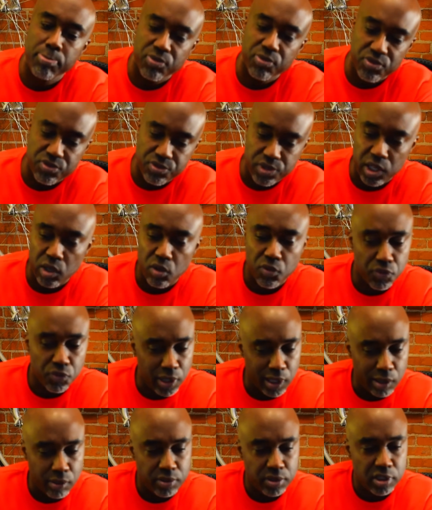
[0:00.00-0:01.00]
single
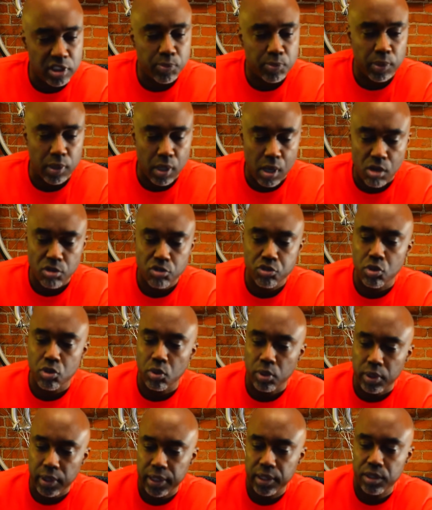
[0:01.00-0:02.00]
fragrances, but also
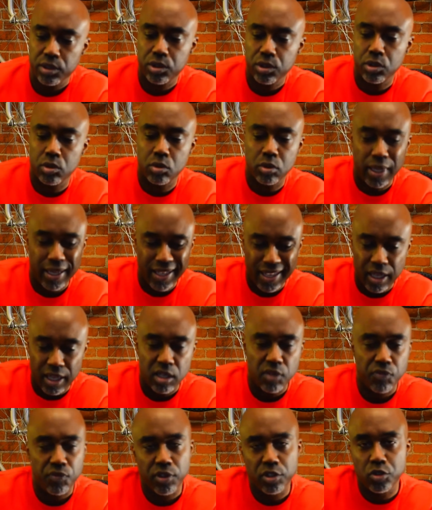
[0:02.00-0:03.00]
get into like
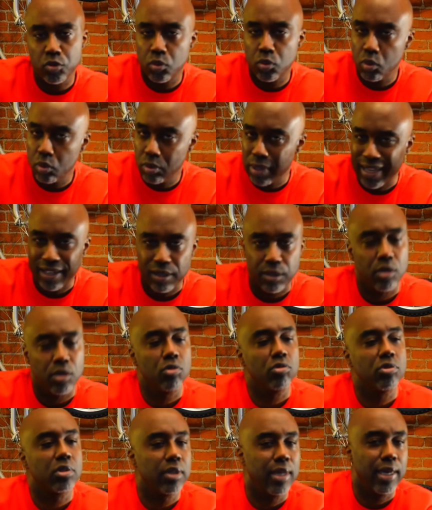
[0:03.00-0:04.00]
individual like
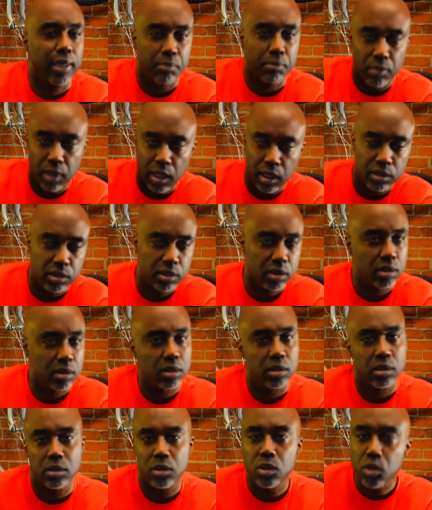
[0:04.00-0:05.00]
notes like musk,
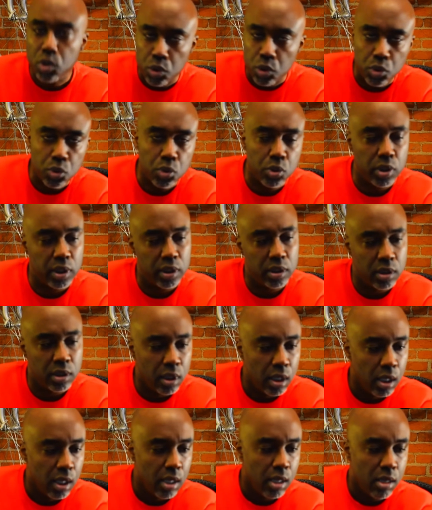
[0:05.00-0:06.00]
oud, and
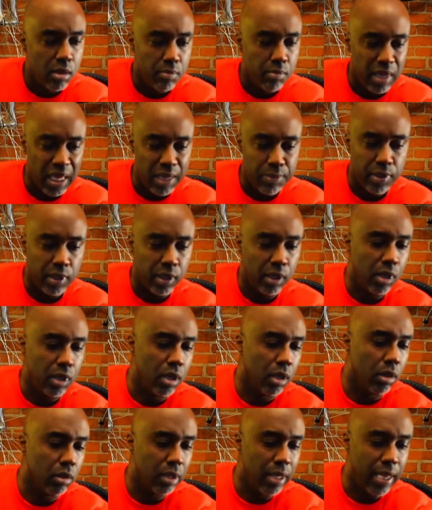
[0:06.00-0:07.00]
maybe,
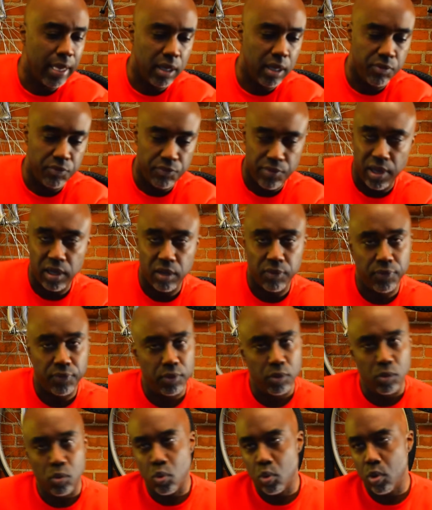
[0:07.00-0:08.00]
you know, like a
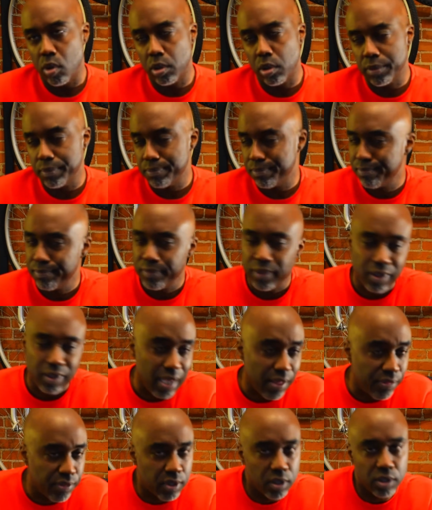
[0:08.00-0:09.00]
vetiver or
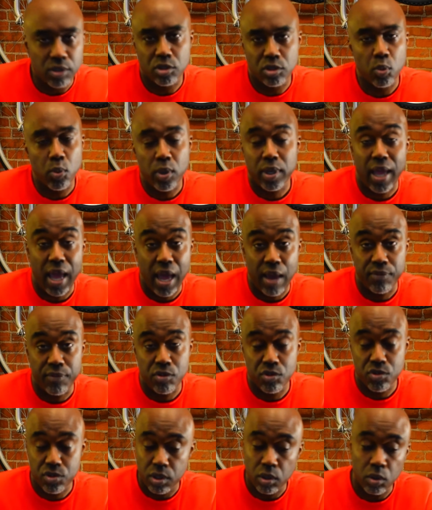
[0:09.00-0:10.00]
leathers or what
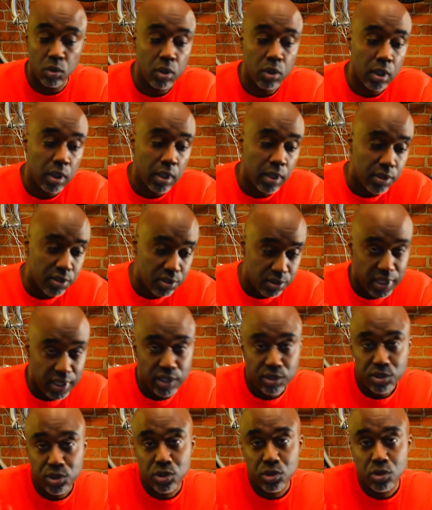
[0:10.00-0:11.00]
have you. So
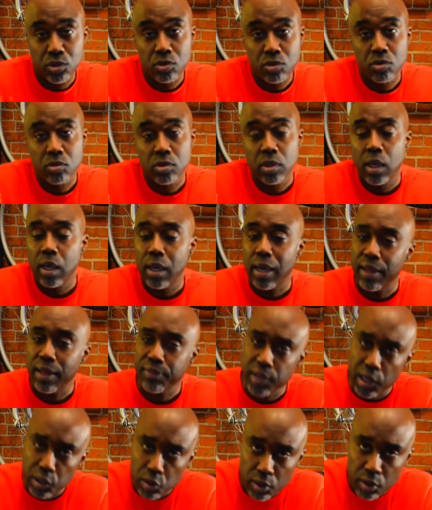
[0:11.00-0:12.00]
stay tuned. I
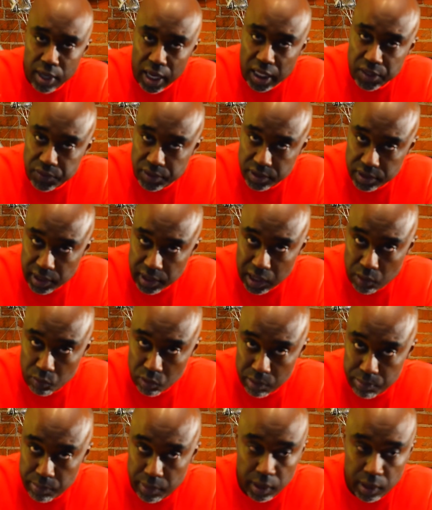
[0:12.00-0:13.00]
thank you guys for sticking
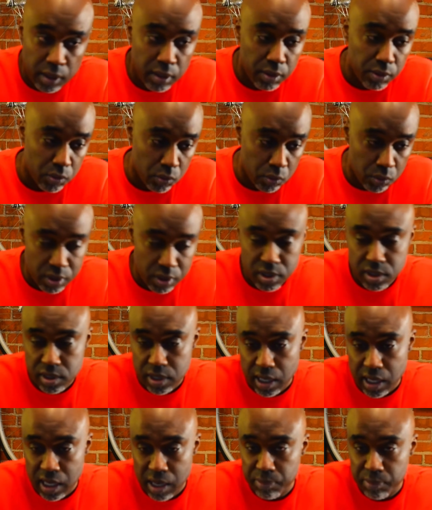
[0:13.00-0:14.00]
with me through this
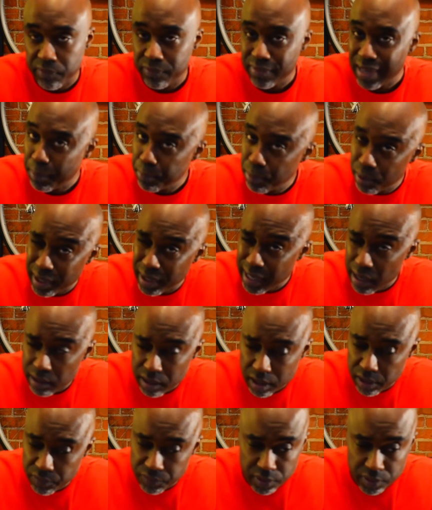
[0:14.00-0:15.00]
time of not putting out
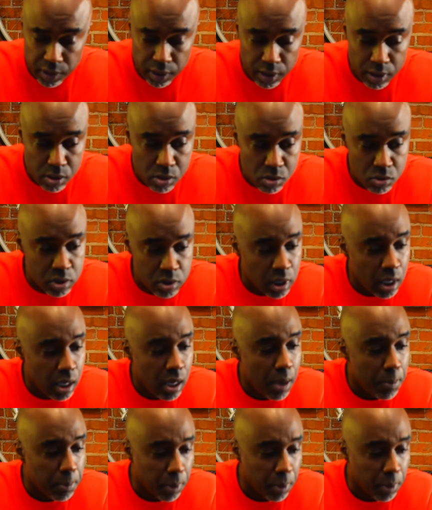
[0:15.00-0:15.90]
any videos. I'm